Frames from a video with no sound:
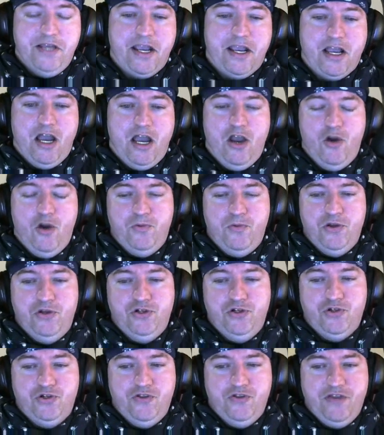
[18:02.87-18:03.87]
I hope you
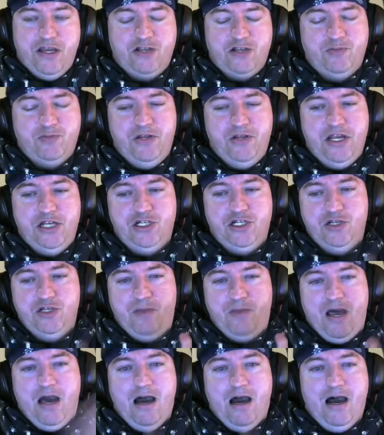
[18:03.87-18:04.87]
enjoyed the explanation
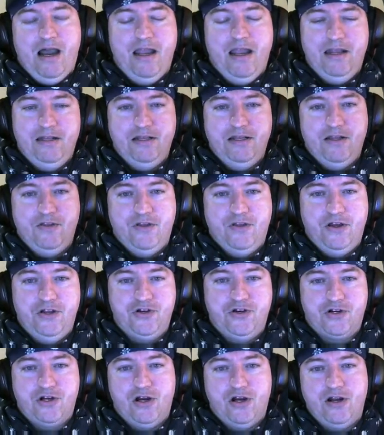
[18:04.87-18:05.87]
behind the
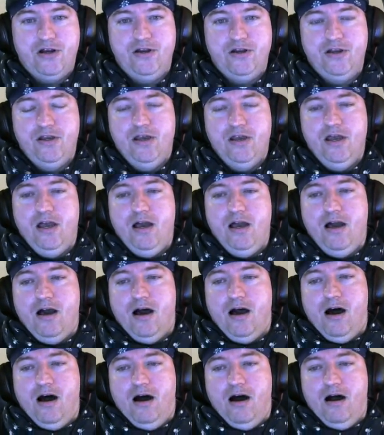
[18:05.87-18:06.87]
Hunter card.
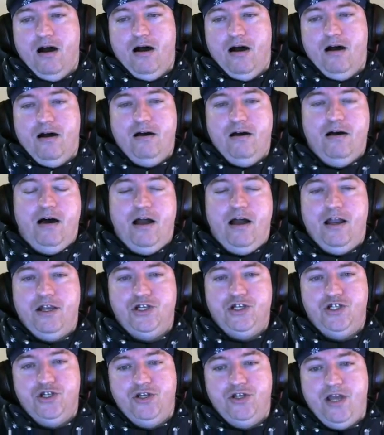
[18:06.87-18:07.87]
I
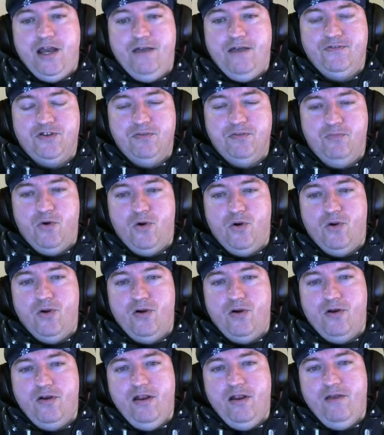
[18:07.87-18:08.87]
should have some
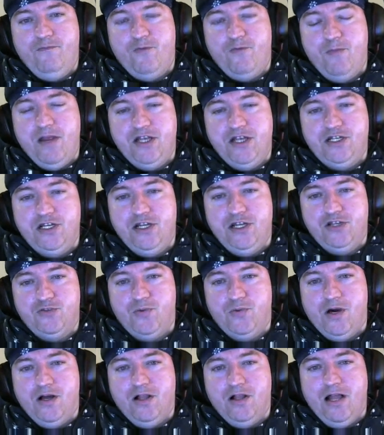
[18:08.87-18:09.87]
more information, as
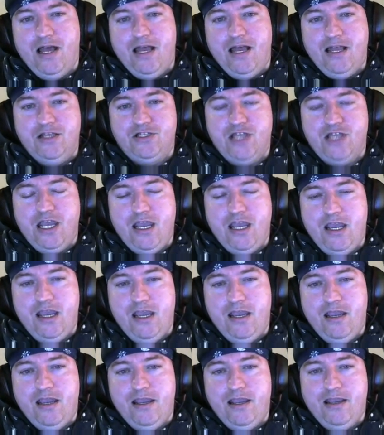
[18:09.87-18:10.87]
well as
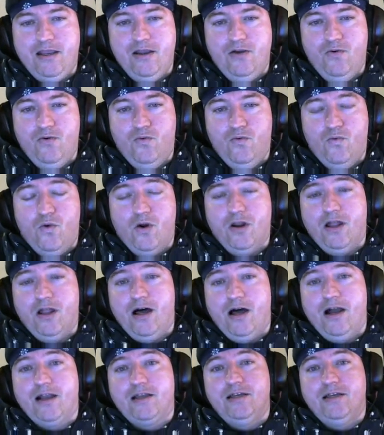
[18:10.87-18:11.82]
a Warlock